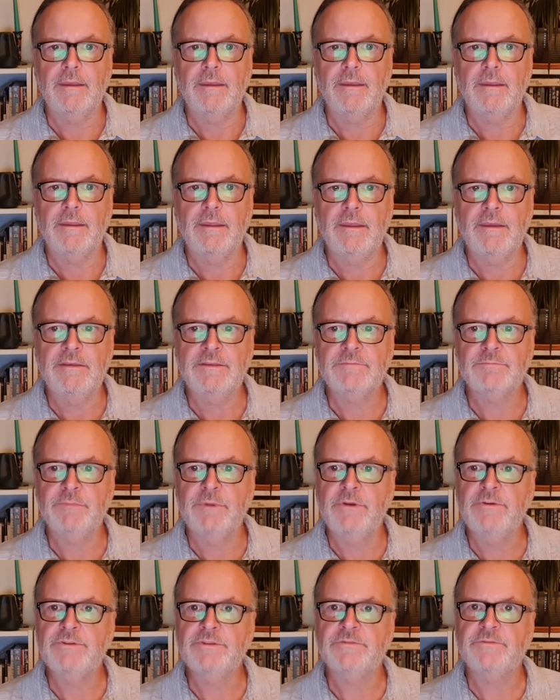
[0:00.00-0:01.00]
His
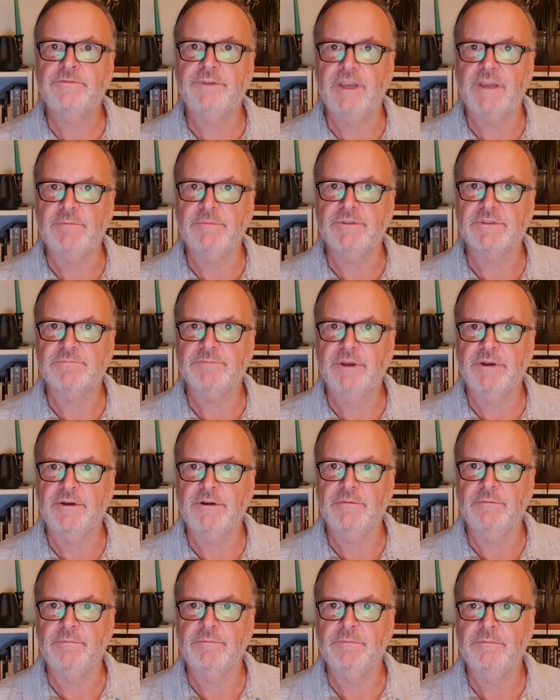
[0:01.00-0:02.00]
most famous
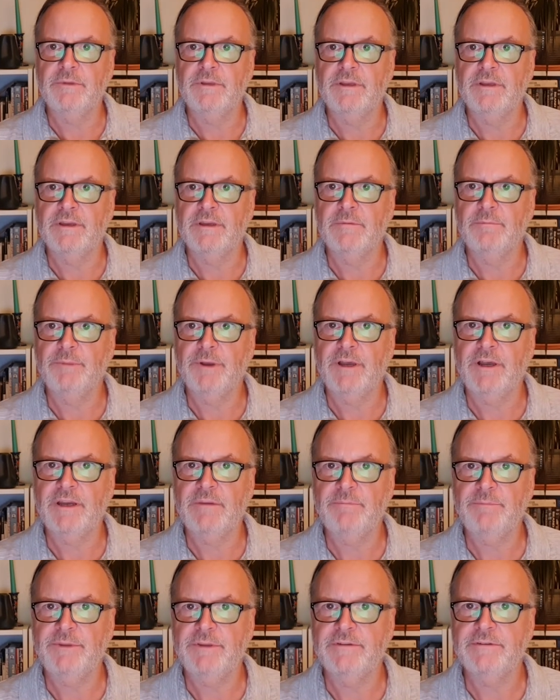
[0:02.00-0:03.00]
poem, Pie
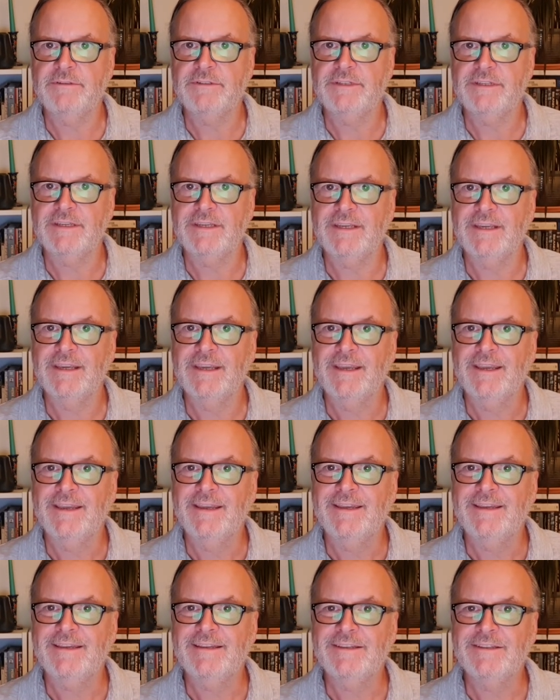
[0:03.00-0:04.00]
Beauty,
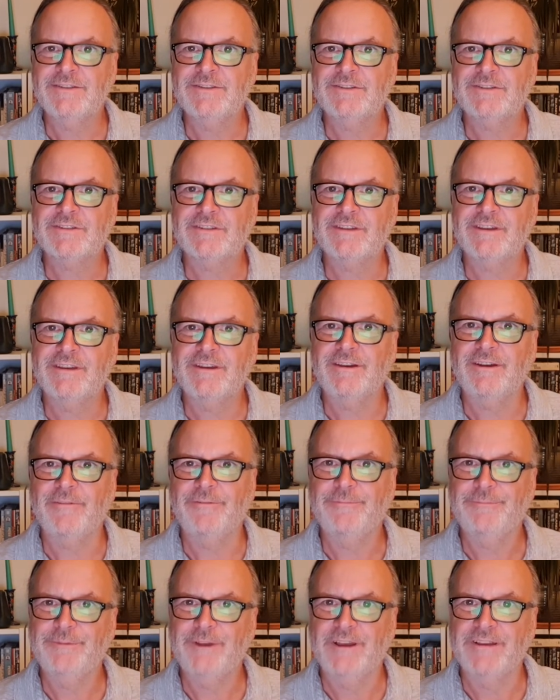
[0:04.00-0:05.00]
is
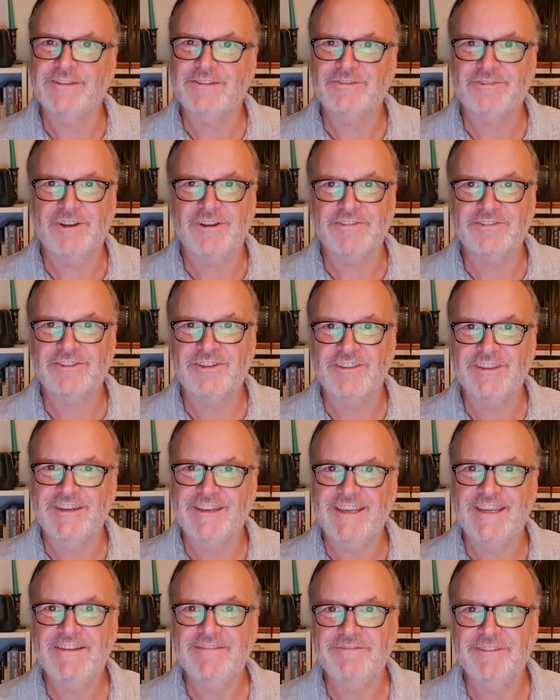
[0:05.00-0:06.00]
a structure that
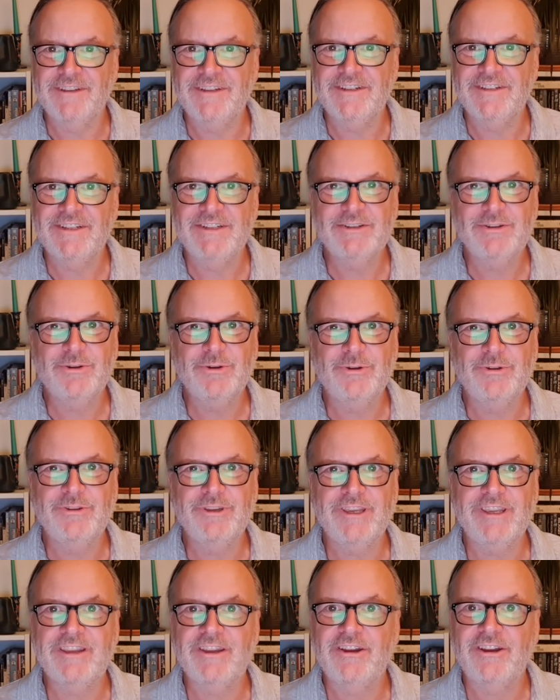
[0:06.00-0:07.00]
he invented called
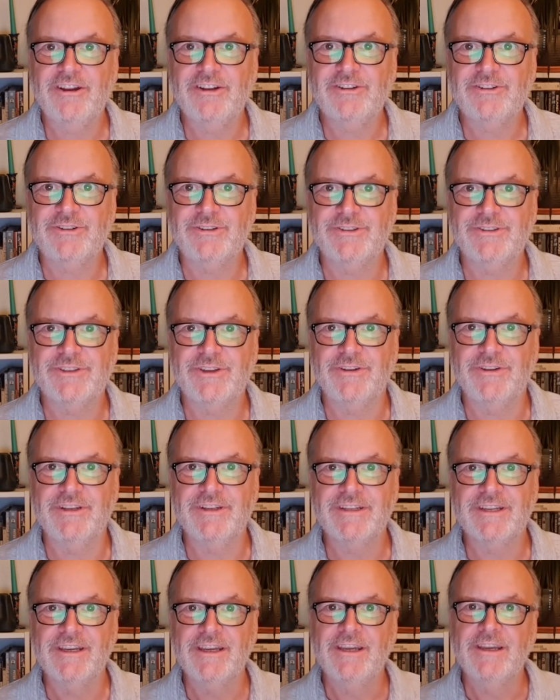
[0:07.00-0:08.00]
a curtal
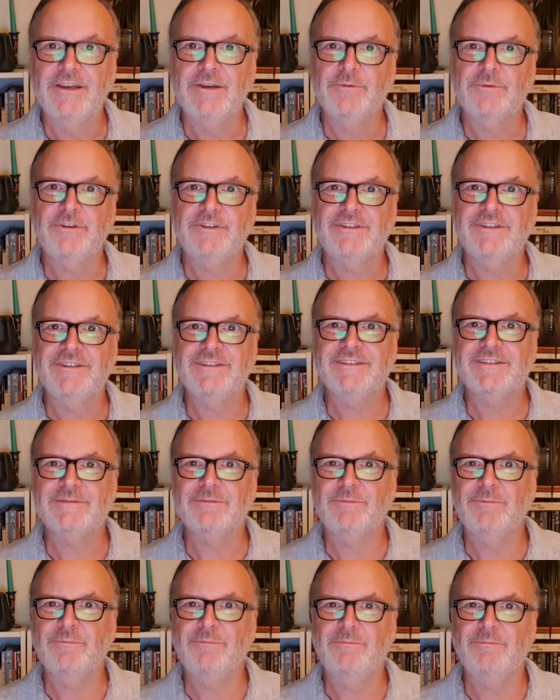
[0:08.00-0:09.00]
sonnet, which is
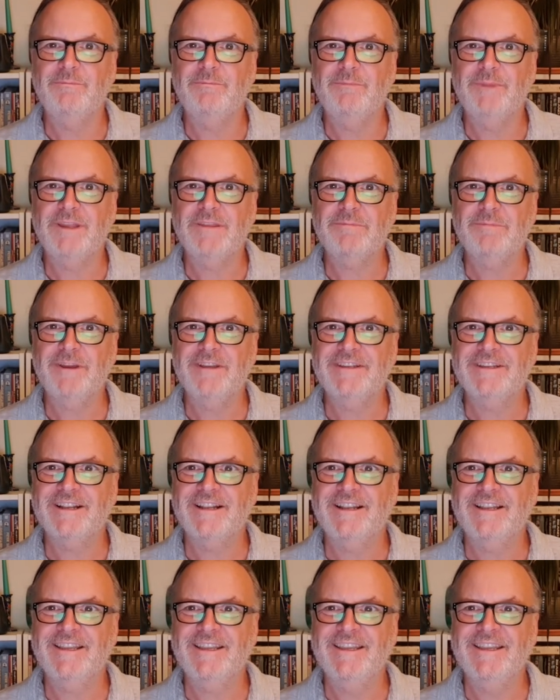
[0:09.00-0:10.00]

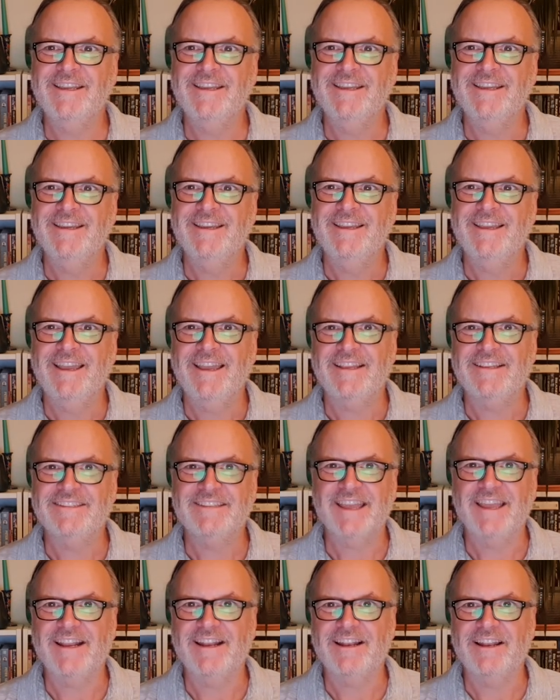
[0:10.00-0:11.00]
mathematically
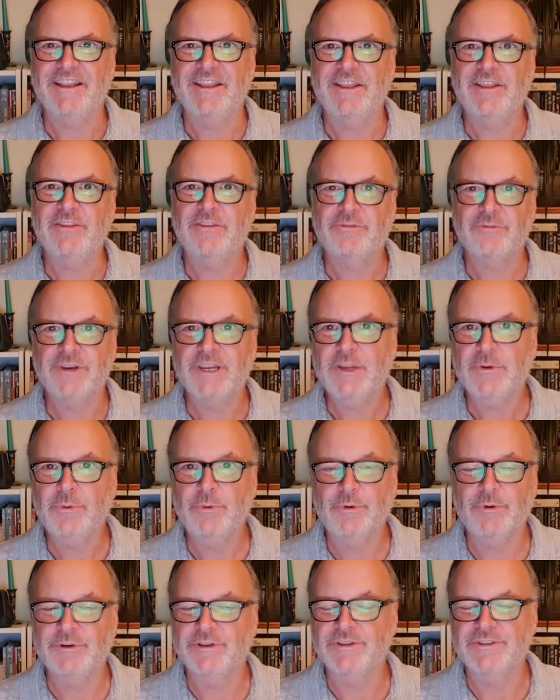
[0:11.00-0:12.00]
exactly
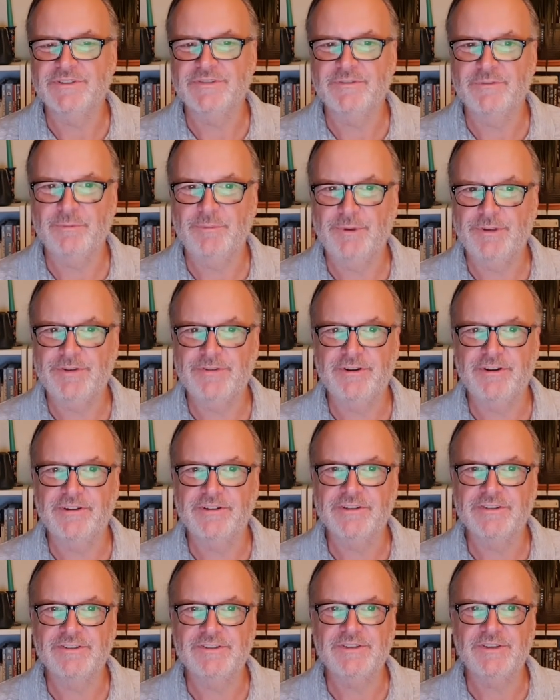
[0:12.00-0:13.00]
3/4 of a
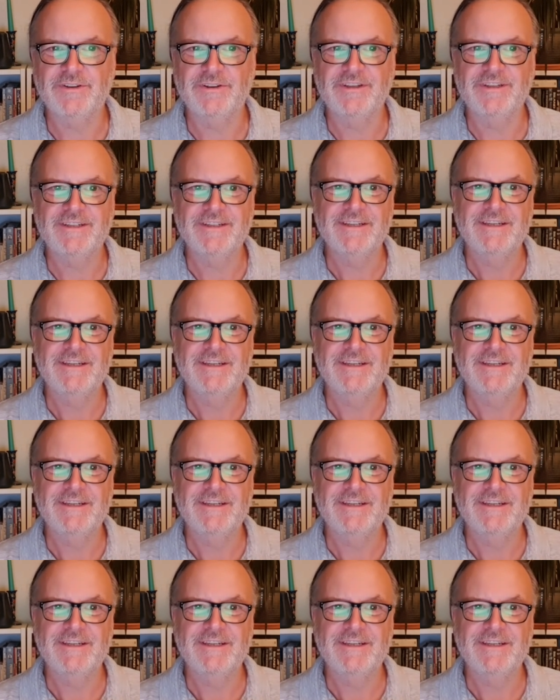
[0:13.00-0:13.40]
Petrarchan sonnet.